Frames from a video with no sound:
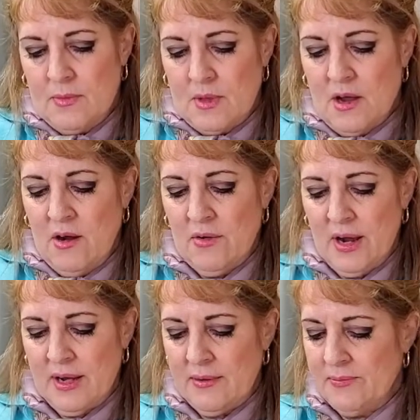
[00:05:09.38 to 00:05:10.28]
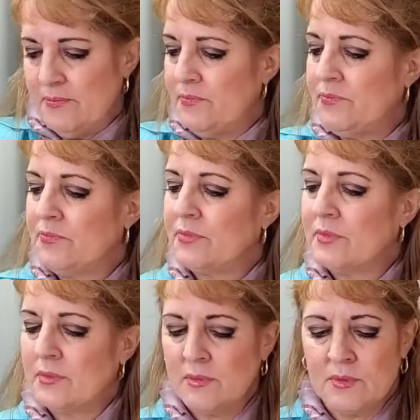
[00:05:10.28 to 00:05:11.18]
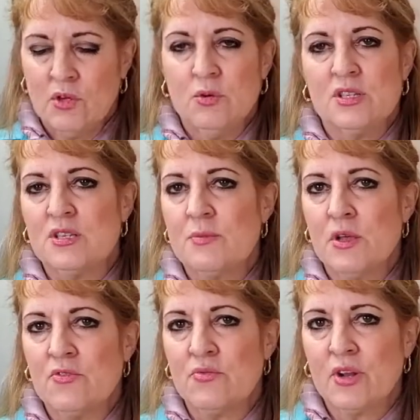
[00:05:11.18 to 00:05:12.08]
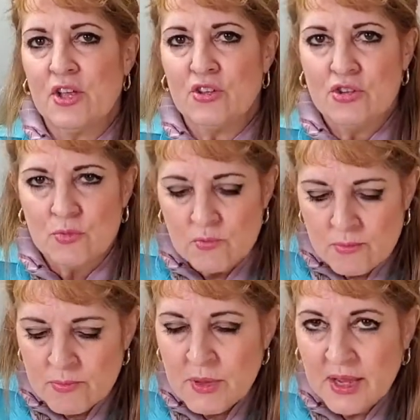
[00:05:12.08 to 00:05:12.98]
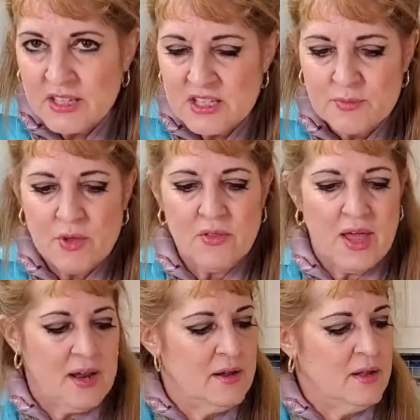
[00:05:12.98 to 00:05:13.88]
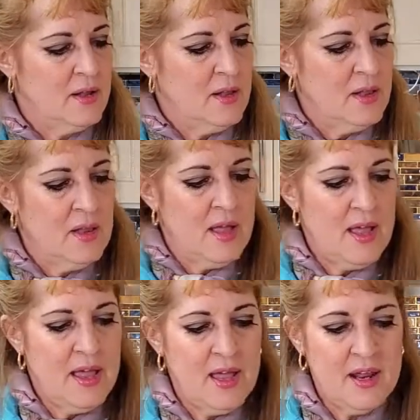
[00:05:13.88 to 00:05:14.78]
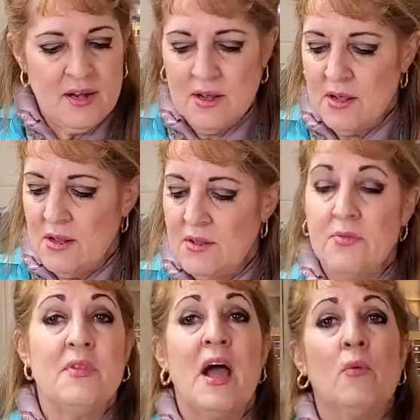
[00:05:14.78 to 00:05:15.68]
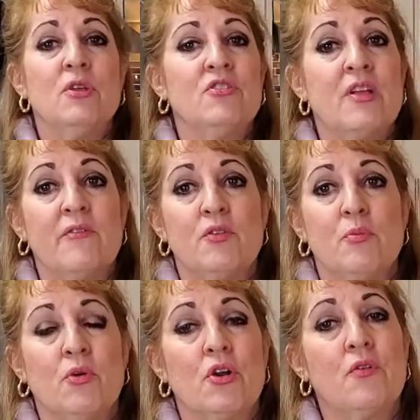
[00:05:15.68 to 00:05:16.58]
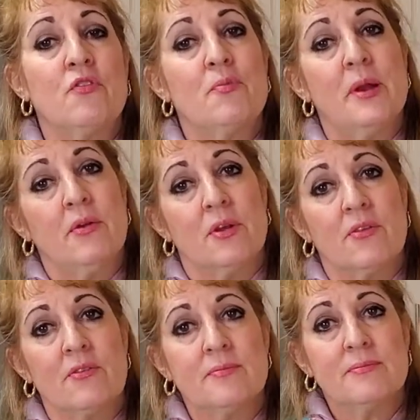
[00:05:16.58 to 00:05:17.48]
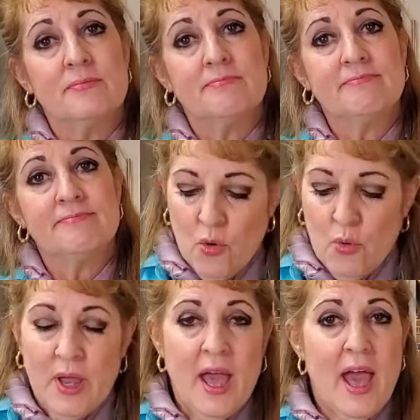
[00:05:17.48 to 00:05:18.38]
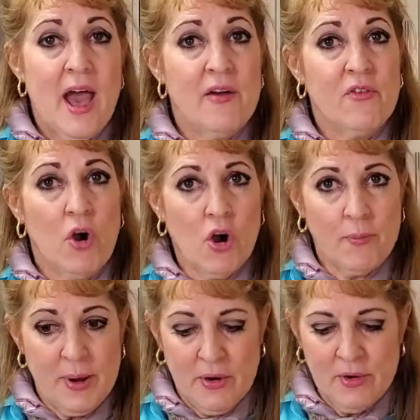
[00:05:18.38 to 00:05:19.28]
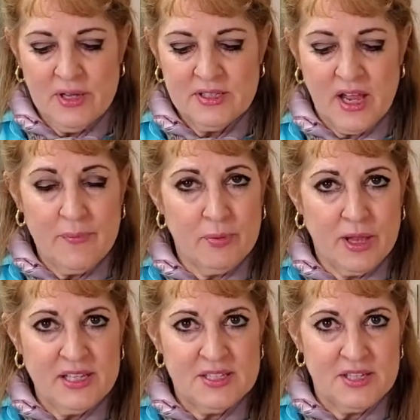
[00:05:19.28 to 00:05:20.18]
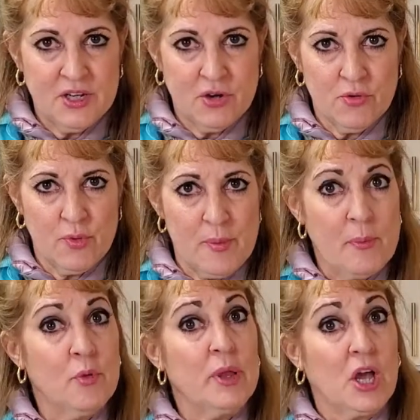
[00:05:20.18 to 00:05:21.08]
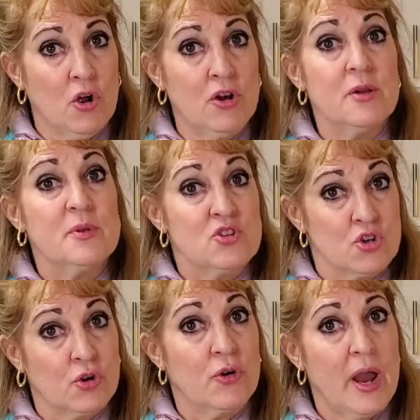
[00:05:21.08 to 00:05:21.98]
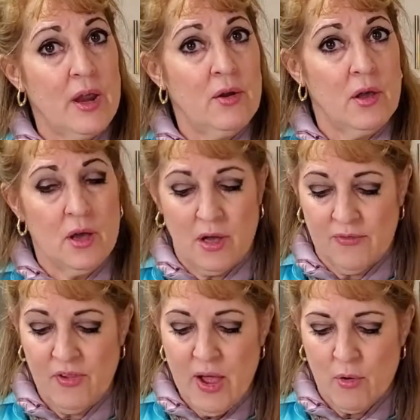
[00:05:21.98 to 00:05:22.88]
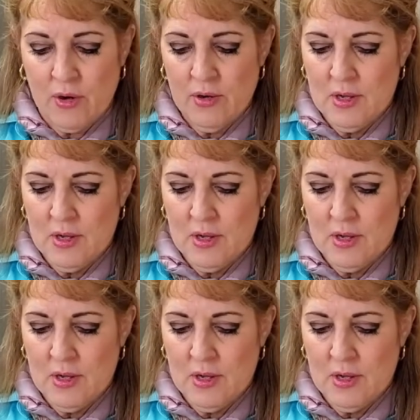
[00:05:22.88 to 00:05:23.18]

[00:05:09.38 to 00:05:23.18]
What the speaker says: All right. Ooh, it smells really good too. I can smell that. And now we just have to pour it over the berries. We have our berries I placed in here. Remember, we coated them in sugar and flour.